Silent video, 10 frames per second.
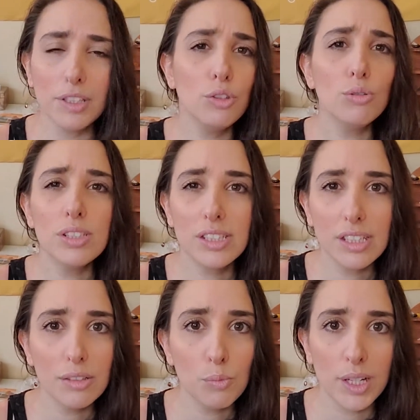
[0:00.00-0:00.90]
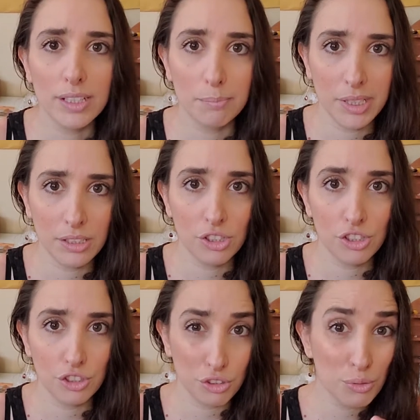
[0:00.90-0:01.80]
You'll see what it means
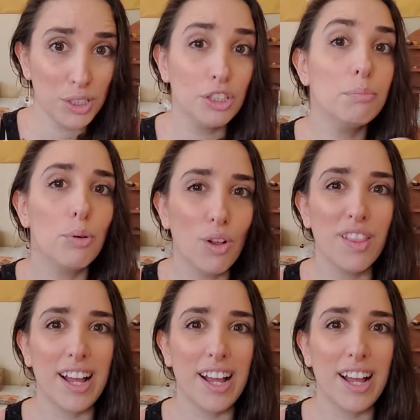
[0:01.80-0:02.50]
to you when you pull